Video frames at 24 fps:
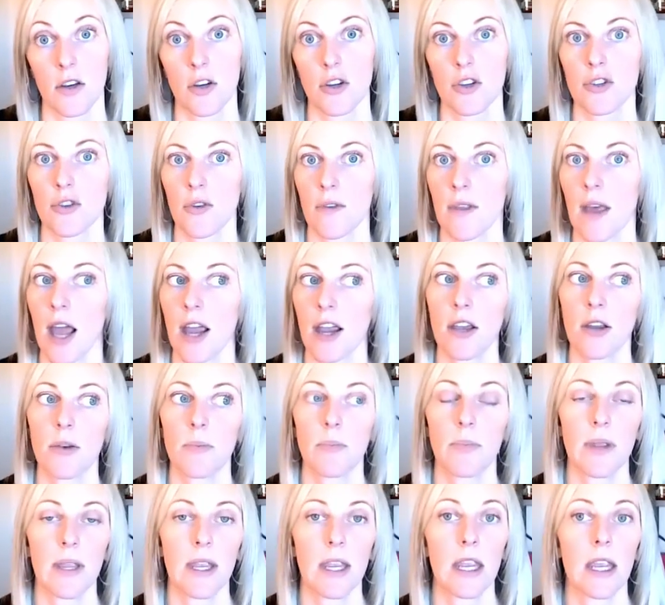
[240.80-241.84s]
So that could
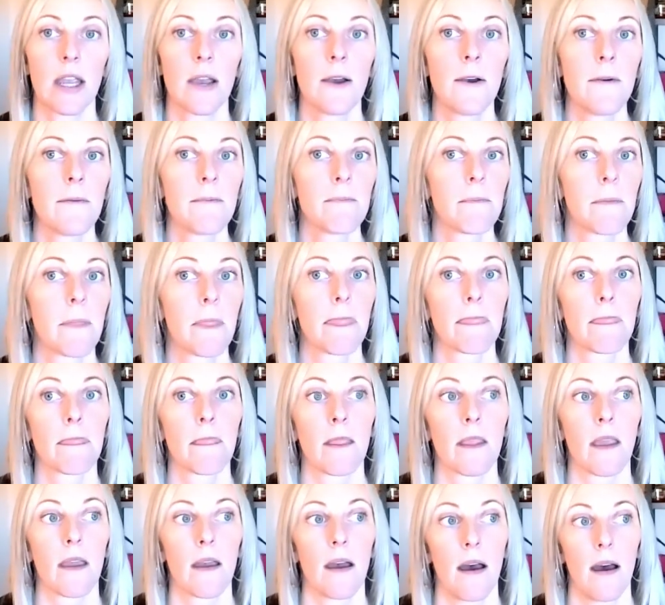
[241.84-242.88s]
be
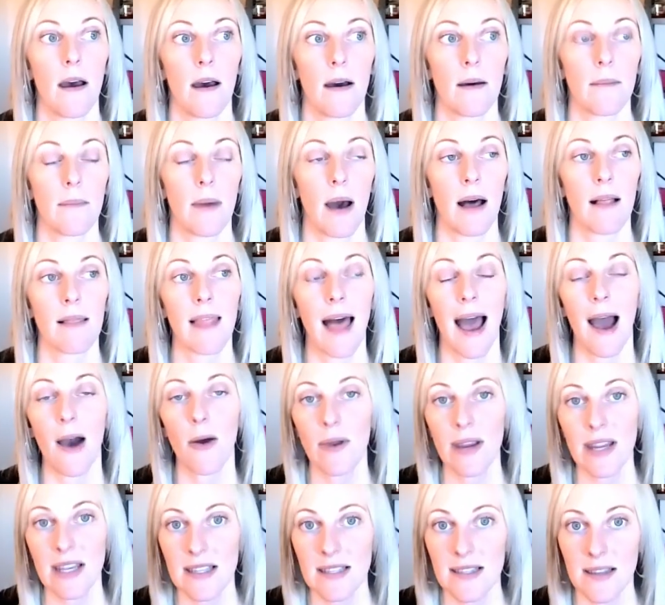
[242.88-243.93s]

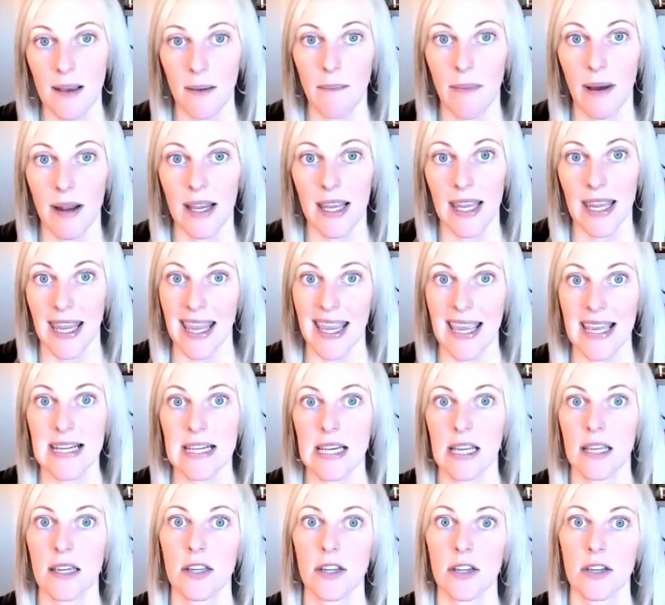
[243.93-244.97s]
allowing somebody
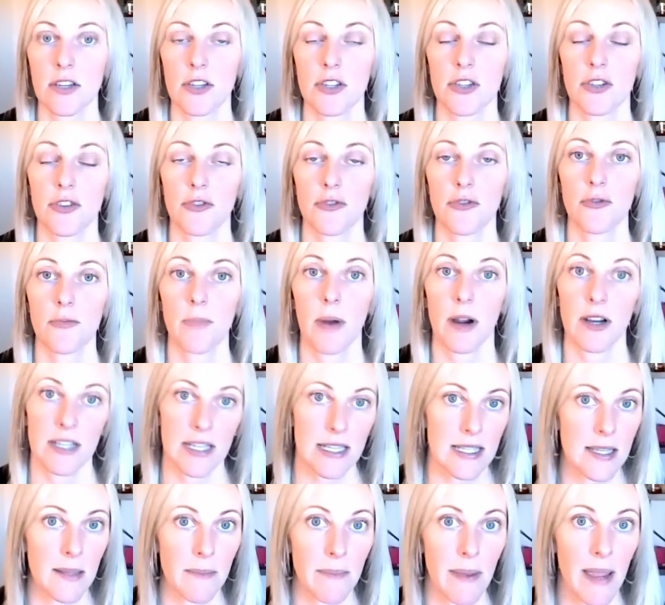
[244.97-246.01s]
in to
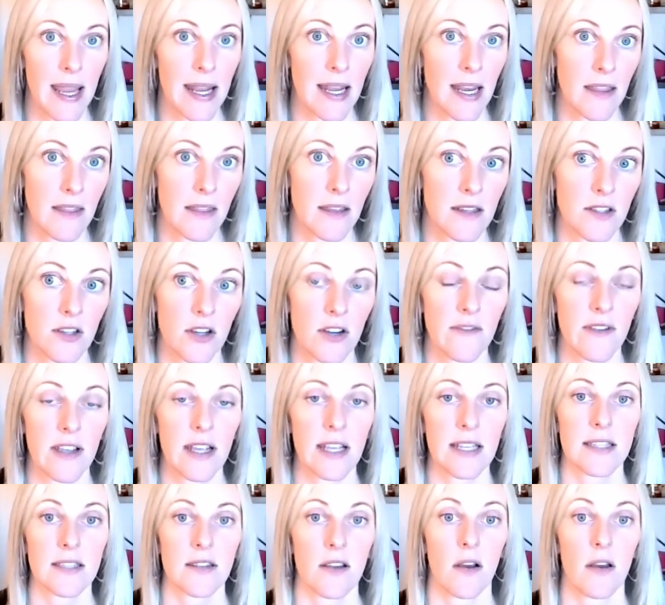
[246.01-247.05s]
participate in the
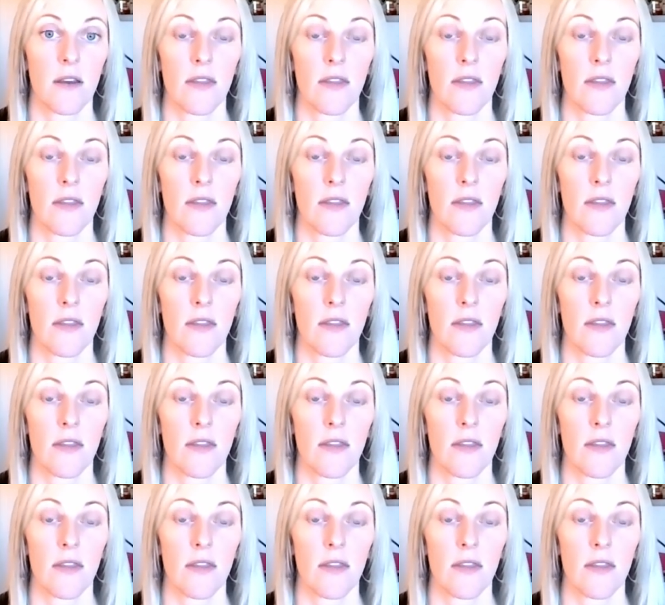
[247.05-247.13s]
service